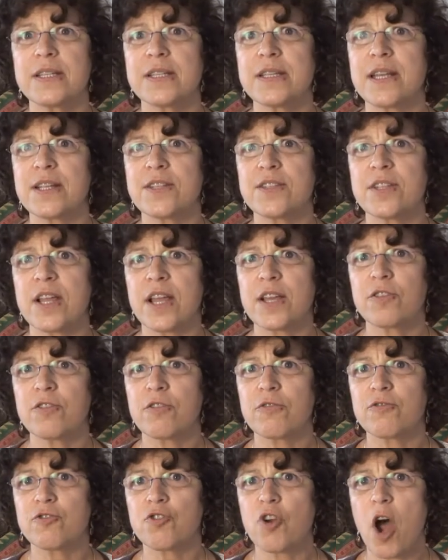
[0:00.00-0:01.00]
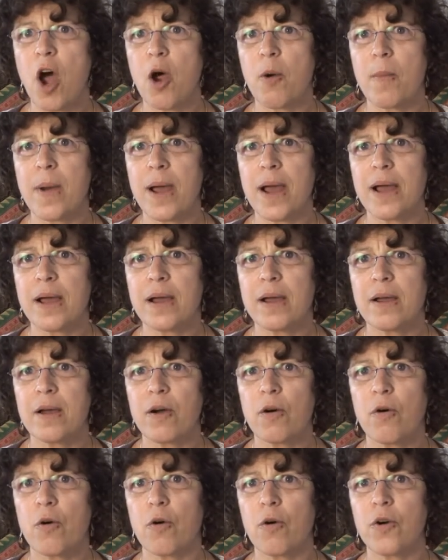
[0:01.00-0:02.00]
is in a state of trauma
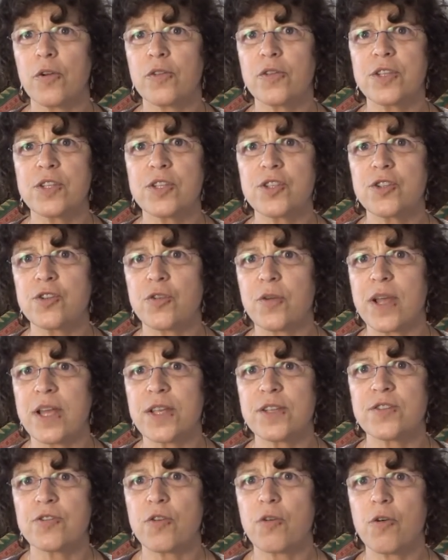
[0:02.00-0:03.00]
or distress